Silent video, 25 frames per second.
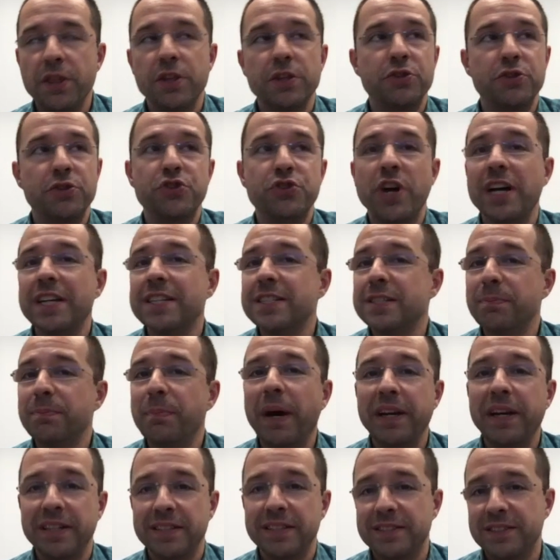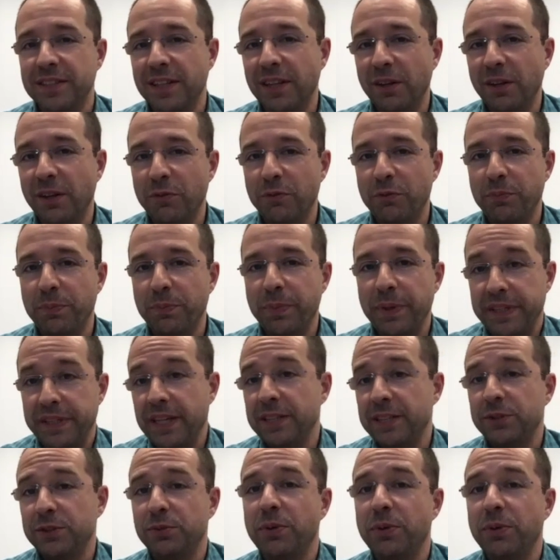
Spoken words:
just by itself, but yes,